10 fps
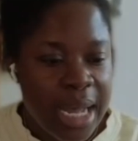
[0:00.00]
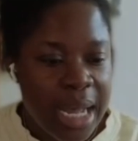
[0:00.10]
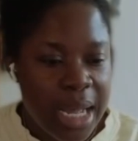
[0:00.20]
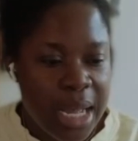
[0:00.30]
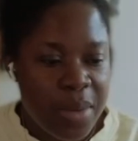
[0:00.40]

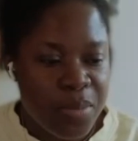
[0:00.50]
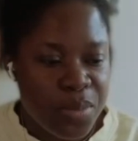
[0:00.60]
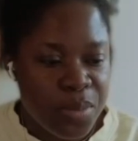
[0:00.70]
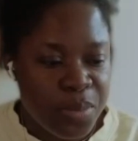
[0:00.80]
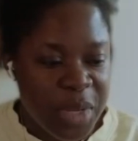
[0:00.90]

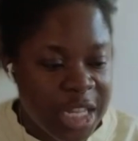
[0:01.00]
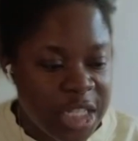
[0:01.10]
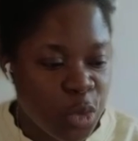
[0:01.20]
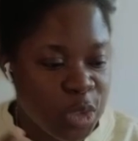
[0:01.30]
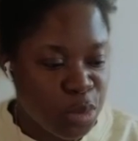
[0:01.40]
Because
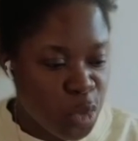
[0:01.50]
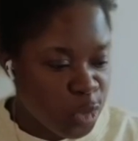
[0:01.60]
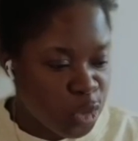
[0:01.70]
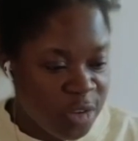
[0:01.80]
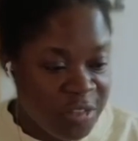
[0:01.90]
it was
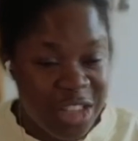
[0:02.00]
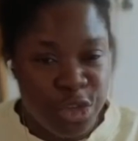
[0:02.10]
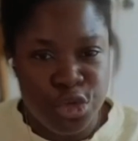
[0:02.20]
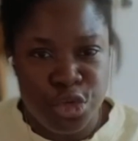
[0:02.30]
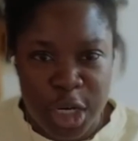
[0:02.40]
more sort of
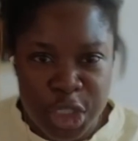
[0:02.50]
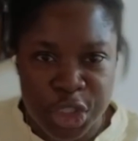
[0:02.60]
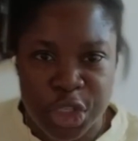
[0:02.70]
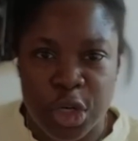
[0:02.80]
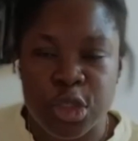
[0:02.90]

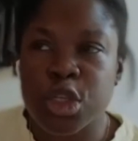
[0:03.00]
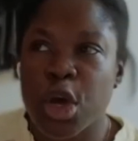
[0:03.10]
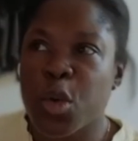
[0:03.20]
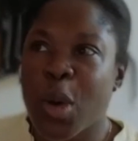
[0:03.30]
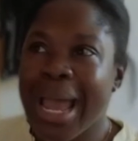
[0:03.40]
instructional.
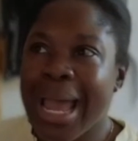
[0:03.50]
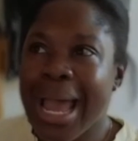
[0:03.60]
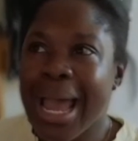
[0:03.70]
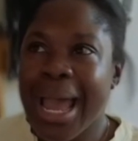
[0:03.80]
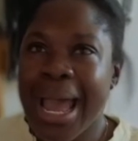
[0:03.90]
So
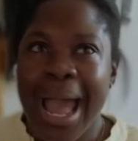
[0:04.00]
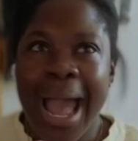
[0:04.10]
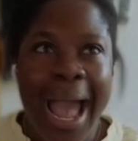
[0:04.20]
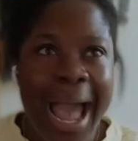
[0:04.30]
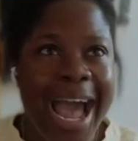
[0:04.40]

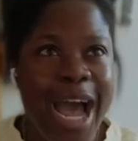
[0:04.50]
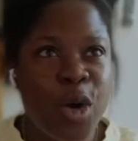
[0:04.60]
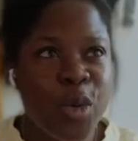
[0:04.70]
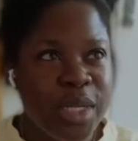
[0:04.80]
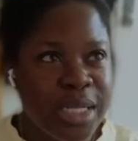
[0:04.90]

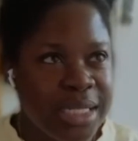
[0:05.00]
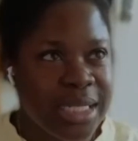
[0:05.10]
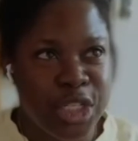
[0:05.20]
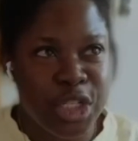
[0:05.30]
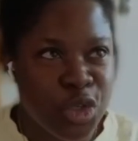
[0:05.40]
how
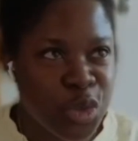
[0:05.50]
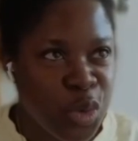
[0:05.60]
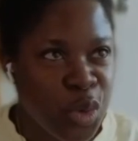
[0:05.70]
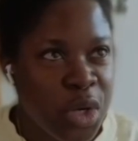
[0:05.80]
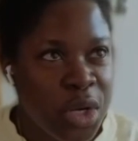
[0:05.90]
did
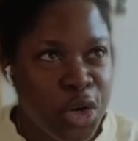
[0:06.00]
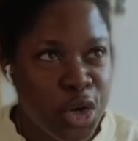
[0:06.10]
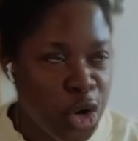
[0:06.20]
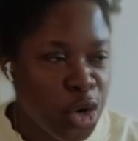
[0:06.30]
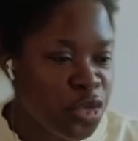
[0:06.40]
you
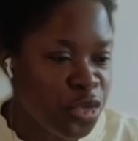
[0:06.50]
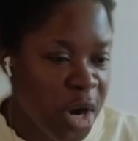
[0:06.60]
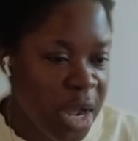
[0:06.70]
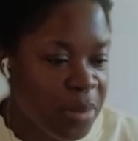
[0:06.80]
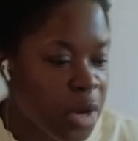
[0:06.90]
go
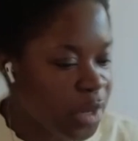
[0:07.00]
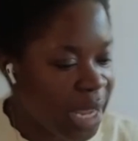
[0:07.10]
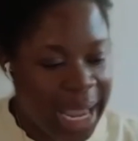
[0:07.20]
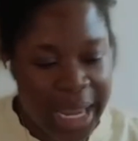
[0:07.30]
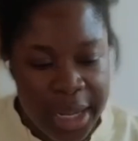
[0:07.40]
from,
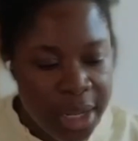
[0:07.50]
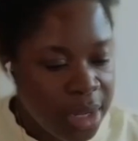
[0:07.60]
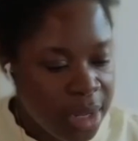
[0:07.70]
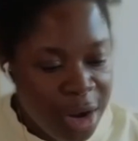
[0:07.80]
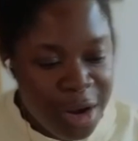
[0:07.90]
okay,
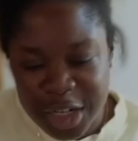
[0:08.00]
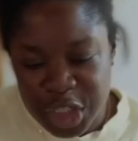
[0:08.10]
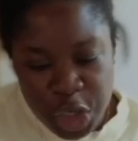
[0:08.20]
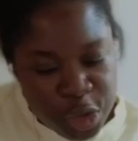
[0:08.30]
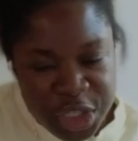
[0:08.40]

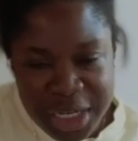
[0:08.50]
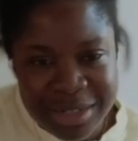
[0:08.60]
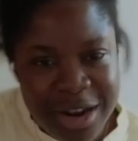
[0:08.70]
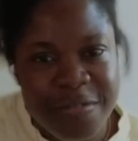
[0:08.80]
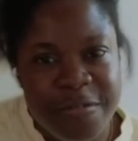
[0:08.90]
college coaching is
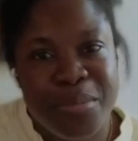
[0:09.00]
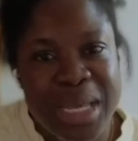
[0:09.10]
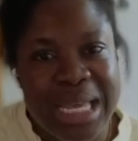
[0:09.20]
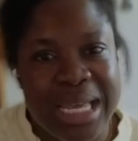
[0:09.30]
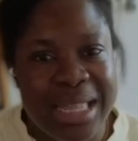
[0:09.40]
not for
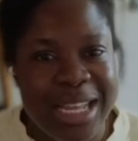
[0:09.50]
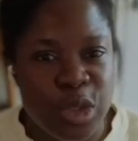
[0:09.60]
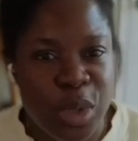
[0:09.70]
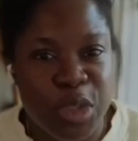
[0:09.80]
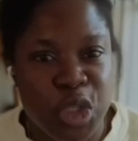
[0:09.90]
me,
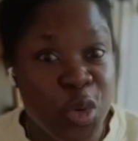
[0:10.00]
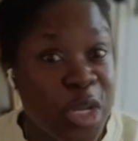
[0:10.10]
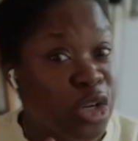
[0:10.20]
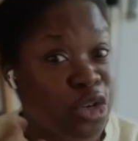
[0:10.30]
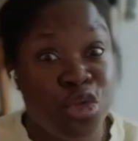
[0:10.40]
that's what I'm
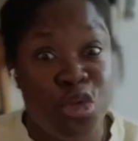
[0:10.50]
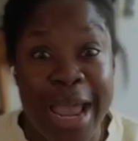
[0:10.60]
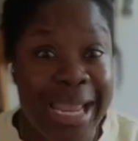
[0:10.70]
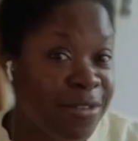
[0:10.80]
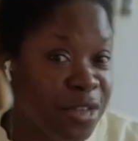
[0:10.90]
doing, you're
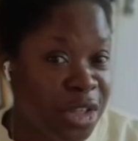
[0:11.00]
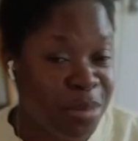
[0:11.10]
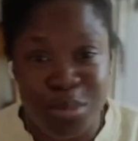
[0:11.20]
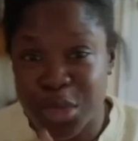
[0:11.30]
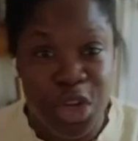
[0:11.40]
trying
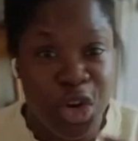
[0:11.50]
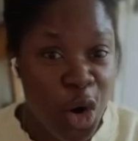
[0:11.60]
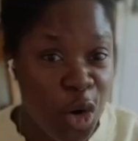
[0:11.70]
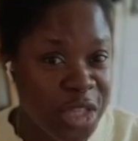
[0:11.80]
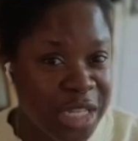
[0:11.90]

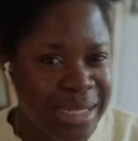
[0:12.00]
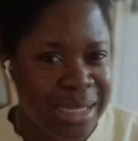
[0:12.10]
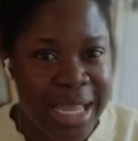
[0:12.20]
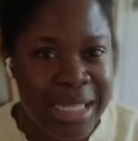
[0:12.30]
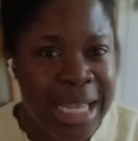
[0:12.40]
all these
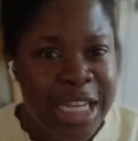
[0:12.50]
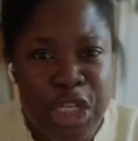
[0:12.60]
things.